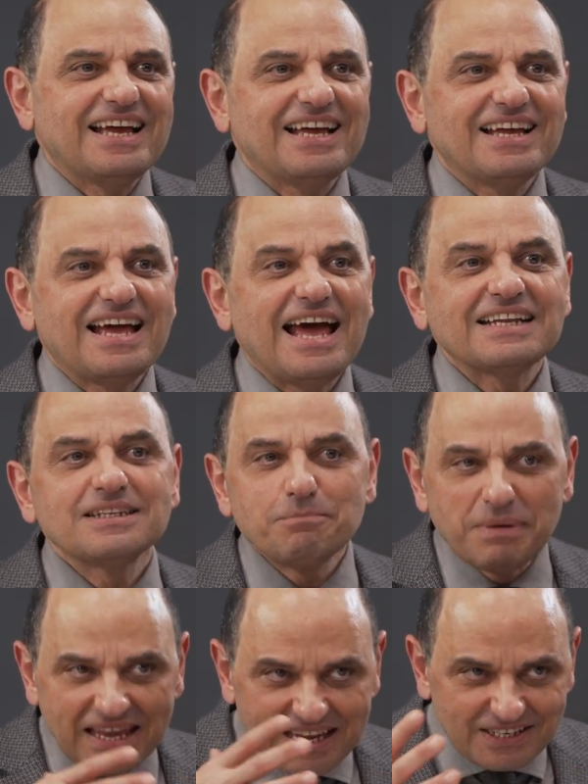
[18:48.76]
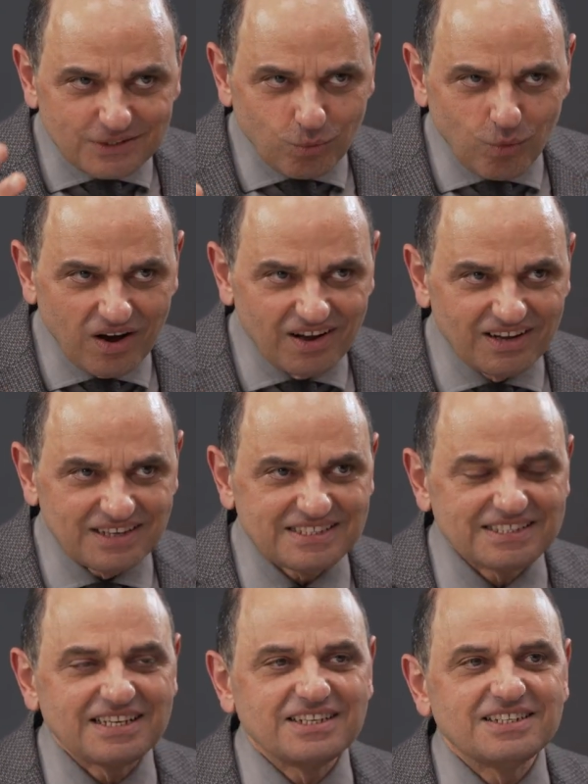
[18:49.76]
uh, and appears
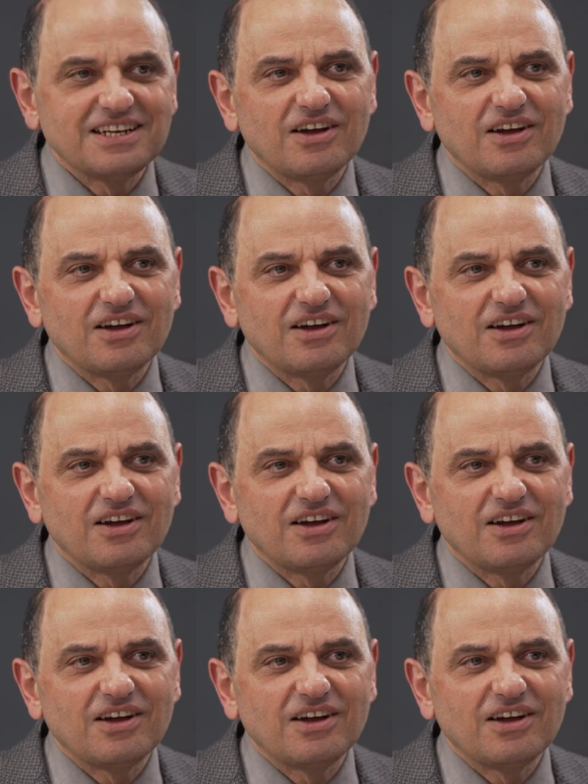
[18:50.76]
worse, and,